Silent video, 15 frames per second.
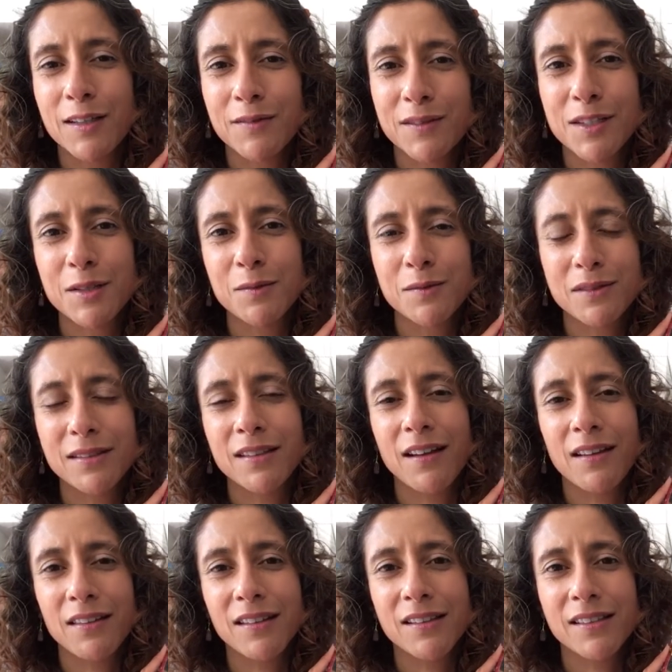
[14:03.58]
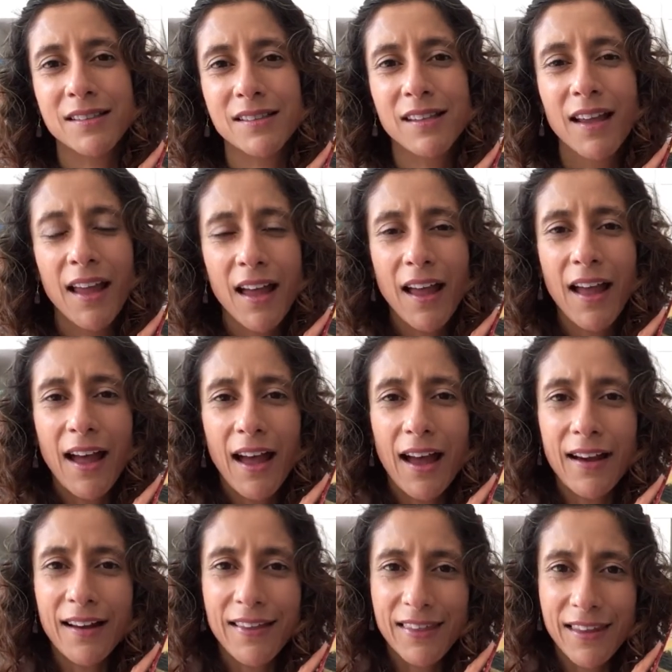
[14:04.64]
and towards others.
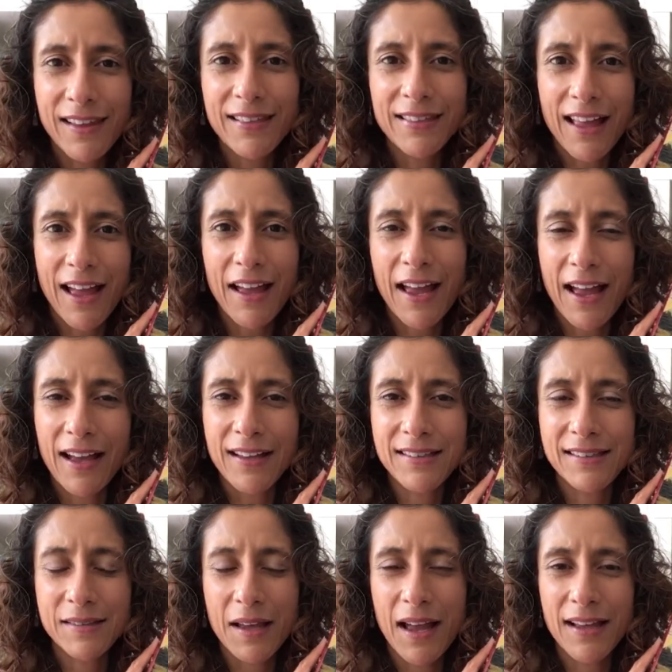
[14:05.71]
And I think that has